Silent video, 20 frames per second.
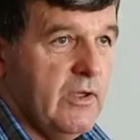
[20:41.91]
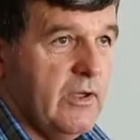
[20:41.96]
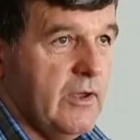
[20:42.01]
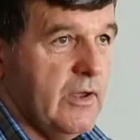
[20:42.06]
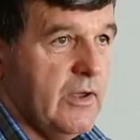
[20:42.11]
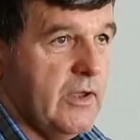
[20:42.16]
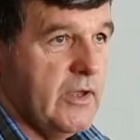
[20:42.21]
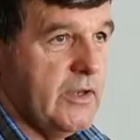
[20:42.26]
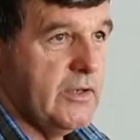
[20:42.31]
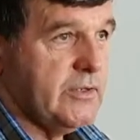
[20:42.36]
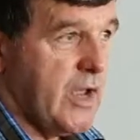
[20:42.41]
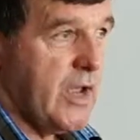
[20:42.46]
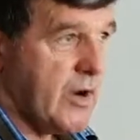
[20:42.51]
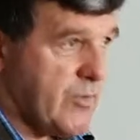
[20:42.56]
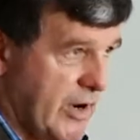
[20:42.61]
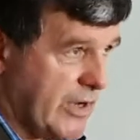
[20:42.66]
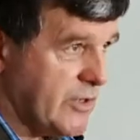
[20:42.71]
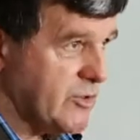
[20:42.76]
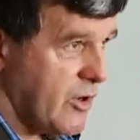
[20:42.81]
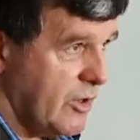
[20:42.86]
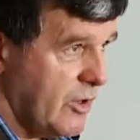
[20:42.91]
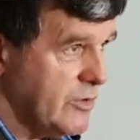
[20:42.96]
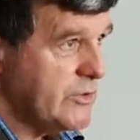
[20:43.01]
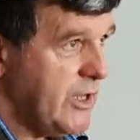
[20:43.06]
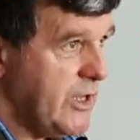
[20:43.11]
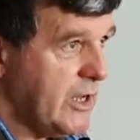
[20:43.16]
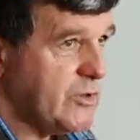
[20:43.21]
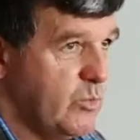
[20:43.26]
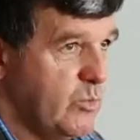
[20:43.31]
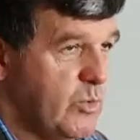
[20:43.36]
uh, direct
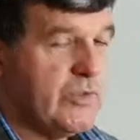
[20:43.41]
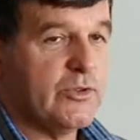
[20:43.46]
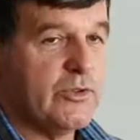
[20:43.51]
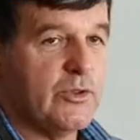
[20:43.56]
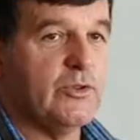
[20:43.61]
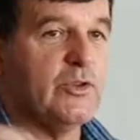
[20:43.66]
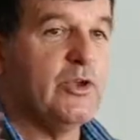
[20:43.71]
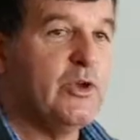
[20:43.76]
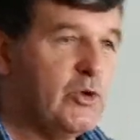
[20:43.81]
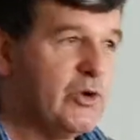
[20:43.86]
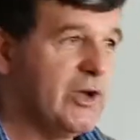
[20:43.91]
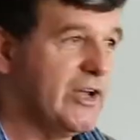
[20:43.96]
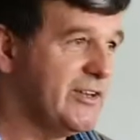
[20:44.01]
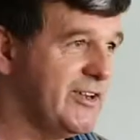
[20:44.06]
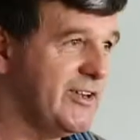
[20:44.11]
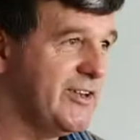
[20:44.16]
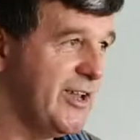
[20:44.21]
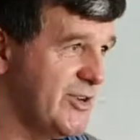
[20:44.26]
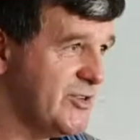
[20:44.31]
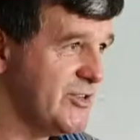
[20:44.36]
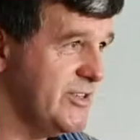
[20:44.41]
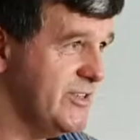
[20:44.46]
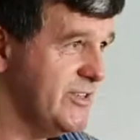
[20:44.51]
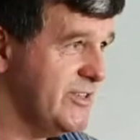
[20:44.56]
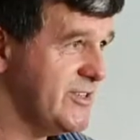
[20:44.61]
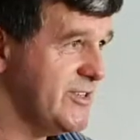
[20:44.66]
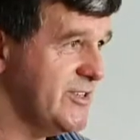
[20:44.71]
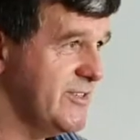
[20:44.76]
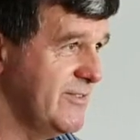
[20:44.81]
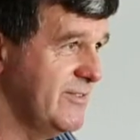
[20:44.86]
contact with the United
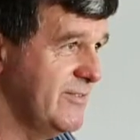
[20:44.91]
Nations.